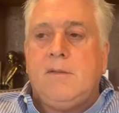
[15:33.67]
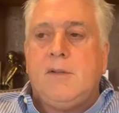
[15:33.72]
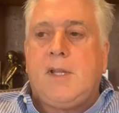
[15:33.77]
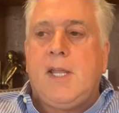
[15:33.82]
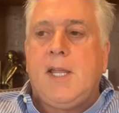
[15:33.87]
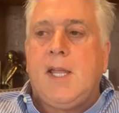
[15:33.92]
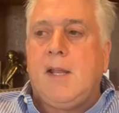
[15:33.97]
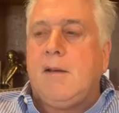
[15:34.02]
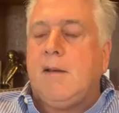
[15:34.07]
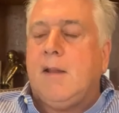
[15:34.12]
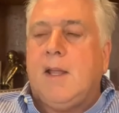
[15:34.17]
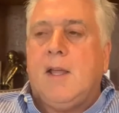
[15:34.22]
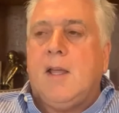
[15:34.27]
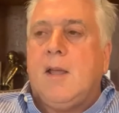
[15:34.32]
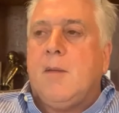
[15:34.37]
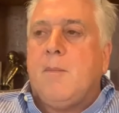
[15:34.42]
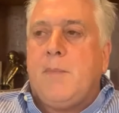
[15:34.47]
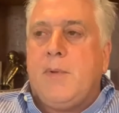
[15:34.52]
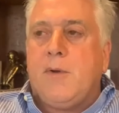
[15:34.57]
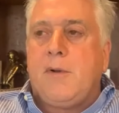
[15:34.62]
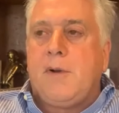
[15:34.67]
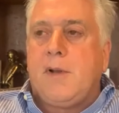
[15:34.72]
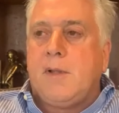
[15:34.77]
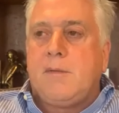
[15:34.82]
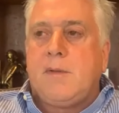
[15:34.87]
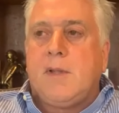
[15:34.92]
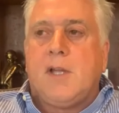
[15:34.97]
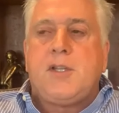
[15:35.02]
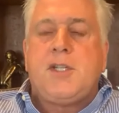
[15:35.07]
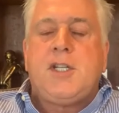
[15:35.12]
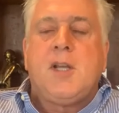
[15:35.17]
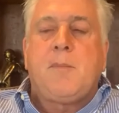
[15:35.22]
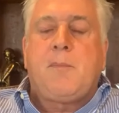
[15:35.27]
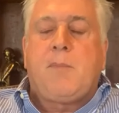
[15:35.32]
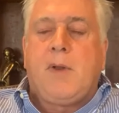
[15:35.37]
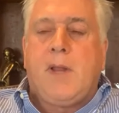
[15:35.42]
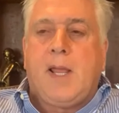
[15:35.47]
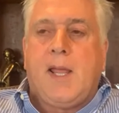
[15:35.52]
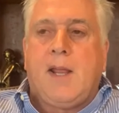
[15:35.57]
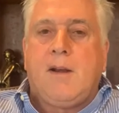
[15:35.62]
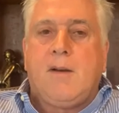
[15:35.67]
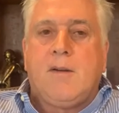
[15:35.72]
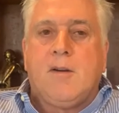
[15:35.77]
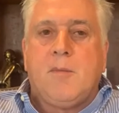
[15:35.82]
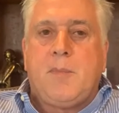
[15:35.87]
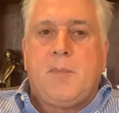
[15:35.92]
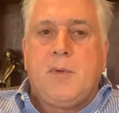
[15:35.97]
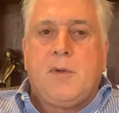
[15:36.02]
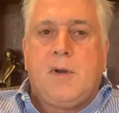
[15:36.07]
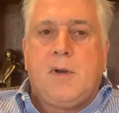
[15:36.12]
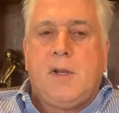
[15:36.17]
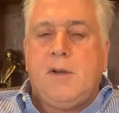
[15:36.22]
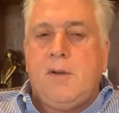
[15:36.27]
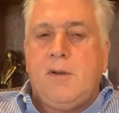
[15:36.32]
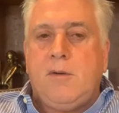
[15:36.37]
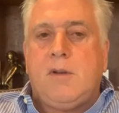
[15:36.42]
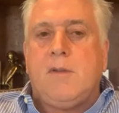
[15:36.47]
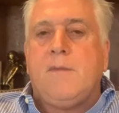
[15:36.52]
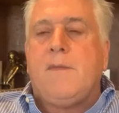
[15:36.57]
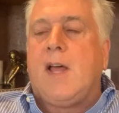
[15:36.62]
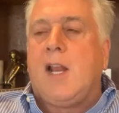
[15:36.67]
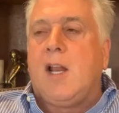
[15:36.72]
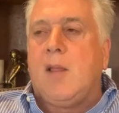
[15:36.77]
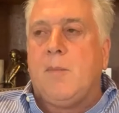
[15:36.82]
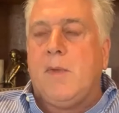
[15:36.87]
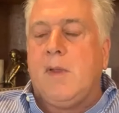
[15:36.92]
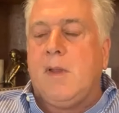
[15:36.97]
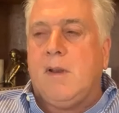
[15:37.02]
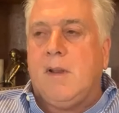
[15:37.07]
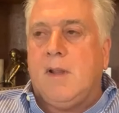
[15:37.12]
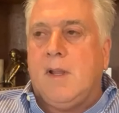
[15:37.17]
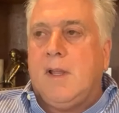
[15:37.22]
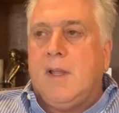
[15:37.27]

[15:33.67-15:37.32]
You can't build a chip plant or build a new development,